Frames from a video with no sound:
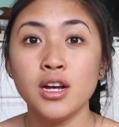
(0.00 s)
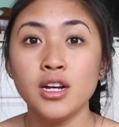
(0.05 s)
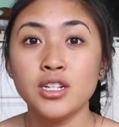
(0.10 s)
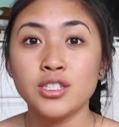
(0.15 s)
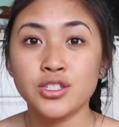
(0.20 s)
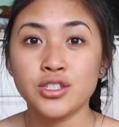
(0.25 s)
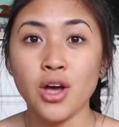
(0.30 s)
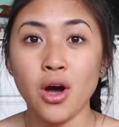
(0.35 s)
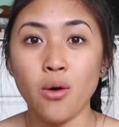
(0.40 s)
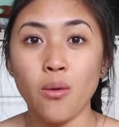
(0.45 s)

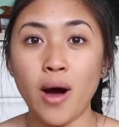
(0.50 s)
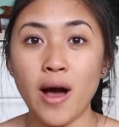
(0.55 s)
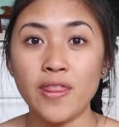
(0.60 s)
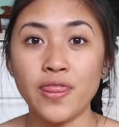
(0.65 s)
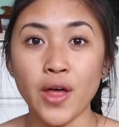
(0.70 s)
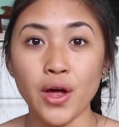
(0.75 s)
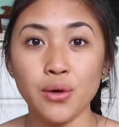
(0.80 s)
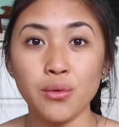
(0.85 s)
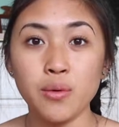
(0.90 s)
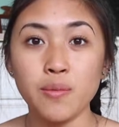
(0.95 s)
So I
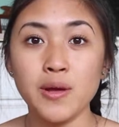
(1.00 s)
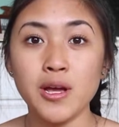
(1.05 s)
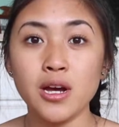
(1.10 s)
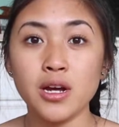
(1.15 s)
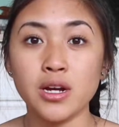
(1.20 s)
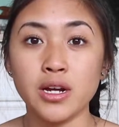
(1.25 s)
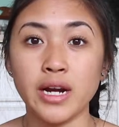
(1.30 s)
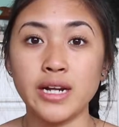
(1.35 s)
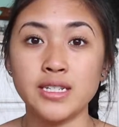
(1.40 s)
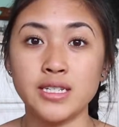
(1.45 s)
thought it would be a
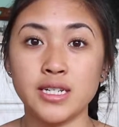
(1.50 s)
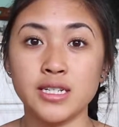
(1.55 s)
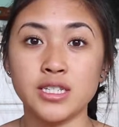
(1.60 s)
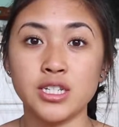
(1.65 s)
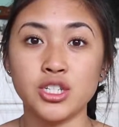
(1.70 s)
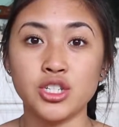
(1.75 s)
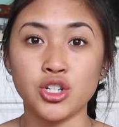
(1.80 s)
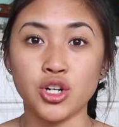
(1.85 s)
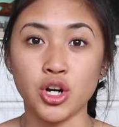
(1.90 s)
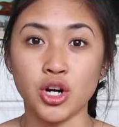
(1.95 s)
good idea
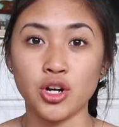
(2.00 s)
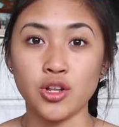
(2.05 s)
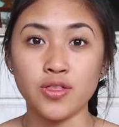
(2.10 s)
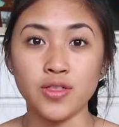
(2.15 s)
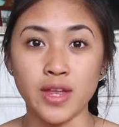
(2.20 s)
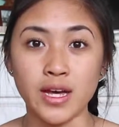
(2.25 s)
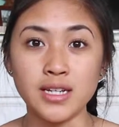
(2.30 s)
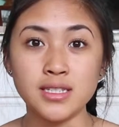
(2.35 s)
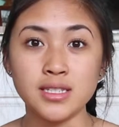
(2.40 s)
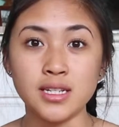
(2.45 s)
to turn
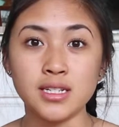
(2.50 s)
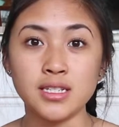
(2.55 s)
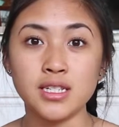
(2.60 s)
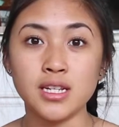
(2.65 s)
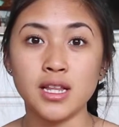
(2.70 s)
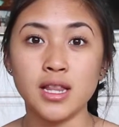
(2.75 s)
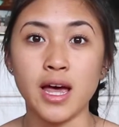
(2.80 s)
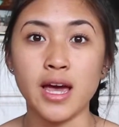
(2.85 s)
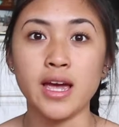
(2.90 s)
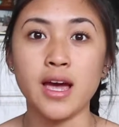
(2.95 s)
this
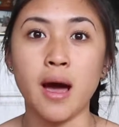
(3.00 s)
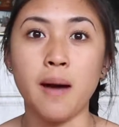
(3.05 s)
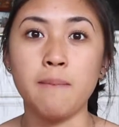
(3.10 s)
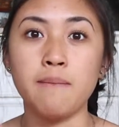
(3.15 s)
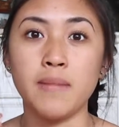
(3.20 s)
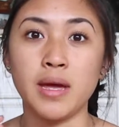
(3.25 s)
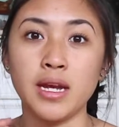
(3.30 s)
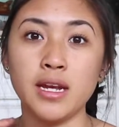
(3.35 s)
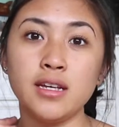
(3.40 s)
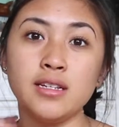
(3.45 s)
into like a
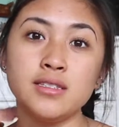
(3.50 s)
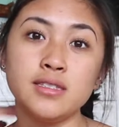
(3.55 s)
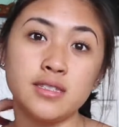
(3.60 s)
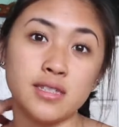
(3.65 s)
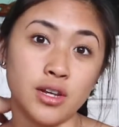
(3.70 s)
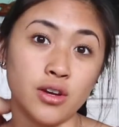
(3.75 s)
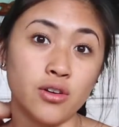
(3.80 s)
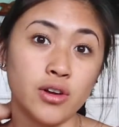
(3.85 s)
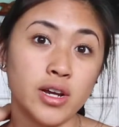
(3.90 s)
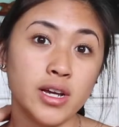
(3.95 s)
mini
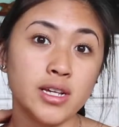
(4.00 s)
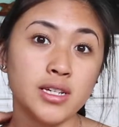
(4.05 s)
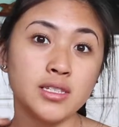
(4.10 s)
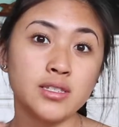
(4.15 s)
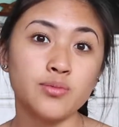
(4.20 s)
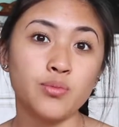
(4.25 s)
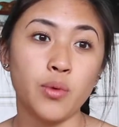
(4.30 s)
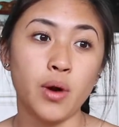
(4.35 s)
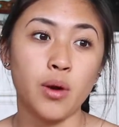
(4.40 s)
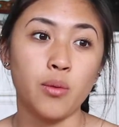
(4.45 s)

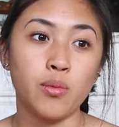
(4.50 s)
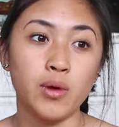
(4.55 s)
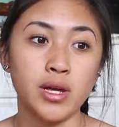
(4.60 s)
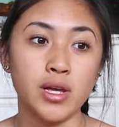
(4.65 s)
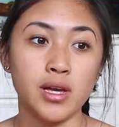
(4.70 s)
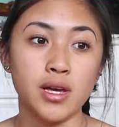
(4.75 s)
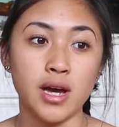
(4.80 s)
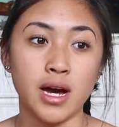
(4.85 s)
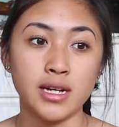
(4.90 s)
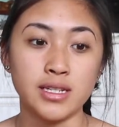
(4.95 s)
series where
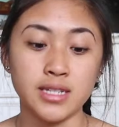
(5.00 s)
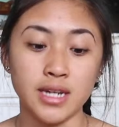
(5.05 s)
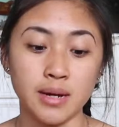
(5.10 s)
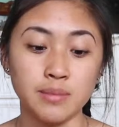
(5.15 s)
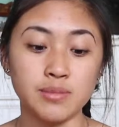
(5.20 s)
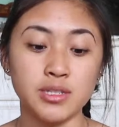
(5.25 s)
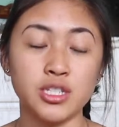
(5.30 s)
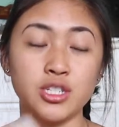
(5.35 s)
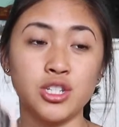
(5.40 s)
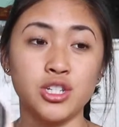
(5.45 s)
we
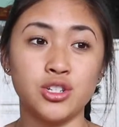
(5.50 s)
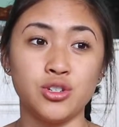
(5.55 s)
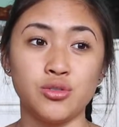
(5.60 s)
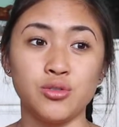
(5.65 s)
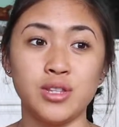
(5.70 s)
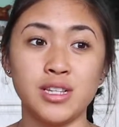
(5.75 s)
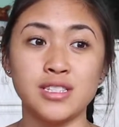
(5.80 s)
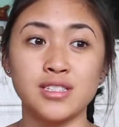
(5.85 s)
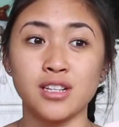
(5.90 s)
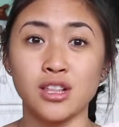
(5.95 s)
attempt to do
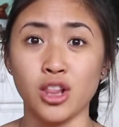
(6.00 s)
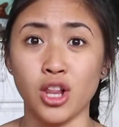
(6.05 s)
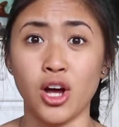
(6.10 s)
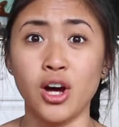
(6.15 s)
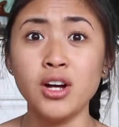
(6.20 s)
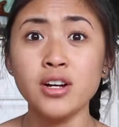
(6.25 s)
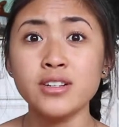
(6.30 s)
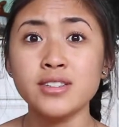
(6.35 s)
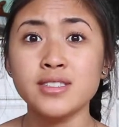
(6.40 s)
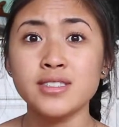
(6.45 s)
these
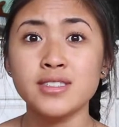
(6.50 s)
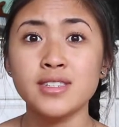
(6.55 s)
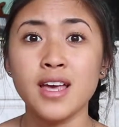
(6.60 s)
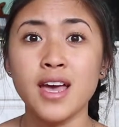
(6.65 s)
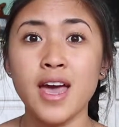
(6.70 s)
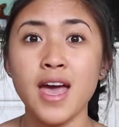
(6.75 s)
looks,